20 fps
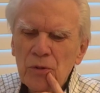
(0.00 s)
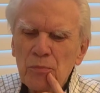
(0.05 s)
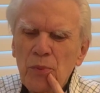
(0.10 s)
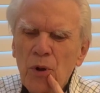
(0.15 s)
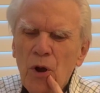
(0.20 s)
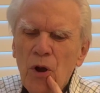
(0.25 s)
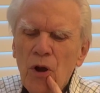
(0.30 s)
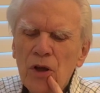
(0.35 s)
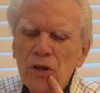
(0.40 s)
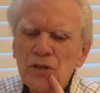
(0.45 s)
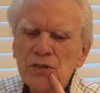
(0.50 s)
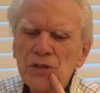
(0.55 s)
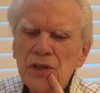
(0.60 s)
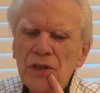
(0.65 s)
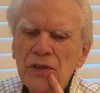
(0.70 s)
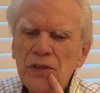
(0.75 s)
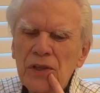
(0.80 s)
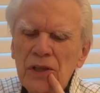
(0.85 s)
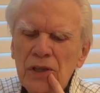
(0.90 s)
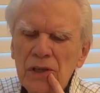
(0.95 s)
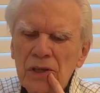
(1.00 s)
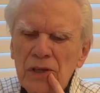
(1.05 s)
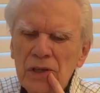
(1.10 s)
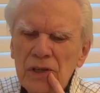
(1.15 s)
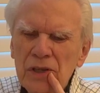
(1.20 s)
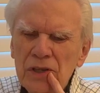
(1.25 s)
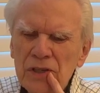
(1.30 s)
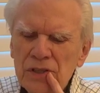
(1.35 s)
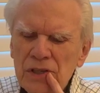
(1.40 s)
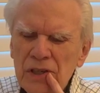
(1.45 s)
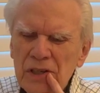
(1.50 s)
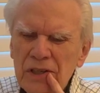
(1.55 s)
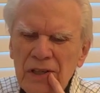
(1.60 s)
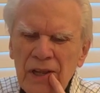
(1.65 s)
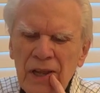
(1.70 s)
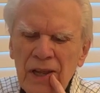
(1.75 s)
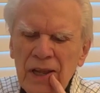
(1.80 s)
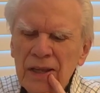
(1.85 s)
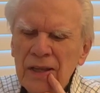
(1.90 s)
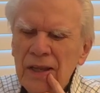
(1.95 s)
paused at the end and he said,
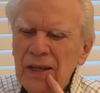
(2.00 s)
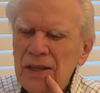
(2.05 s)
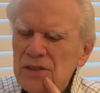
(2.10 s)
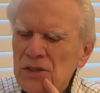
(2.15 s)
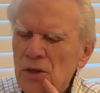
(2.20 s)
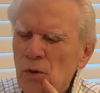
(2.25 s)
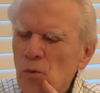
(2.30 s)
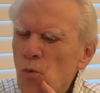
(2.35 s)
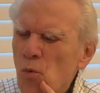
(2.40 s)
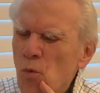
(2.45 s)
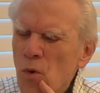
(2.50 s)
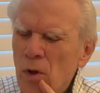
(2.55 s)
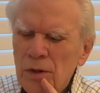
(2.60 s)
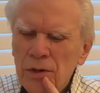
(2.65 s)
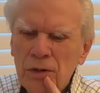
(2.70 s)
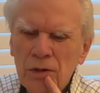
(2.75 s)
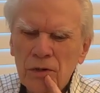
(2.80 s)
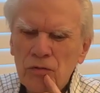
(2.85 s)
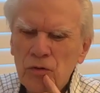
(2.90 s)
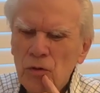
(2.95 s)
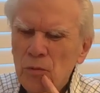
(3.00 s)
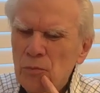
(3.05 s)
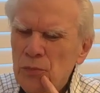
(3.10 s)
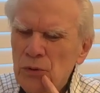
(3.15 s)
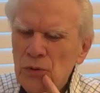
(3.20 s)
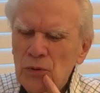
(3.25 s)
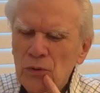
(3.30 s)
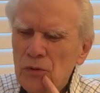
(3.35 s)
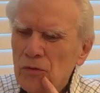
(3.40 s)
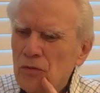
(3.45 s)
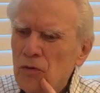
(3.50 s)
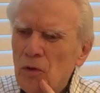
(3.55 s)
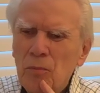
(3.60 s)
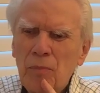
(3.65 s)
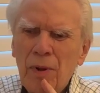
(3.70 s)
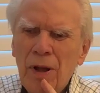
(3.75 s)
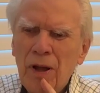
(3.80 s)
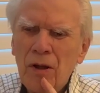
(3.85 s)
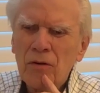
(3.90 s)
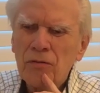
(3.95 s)
Dan, that's a wonderful, beautiful,
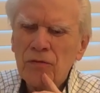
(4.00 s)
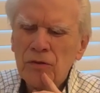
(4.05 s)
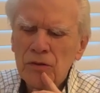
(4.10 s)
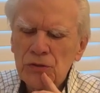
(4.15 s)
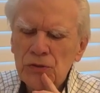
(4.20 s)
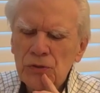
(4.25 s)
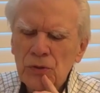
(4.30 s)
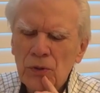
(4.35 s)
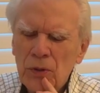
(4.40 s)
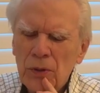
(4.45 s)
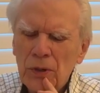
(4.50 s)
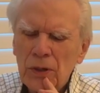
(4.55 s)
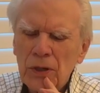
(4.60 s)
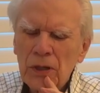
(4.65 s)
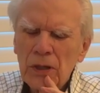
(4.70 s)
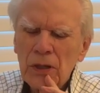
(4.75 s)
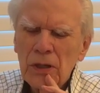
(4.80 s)
powerful story.